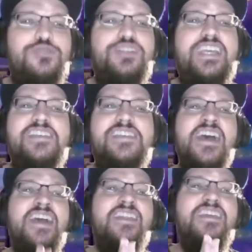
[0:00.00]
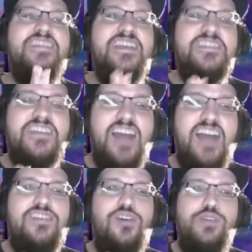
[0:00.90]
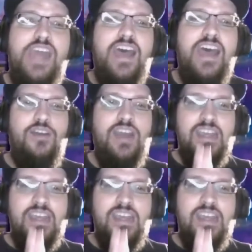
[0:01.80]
is. This has got to go down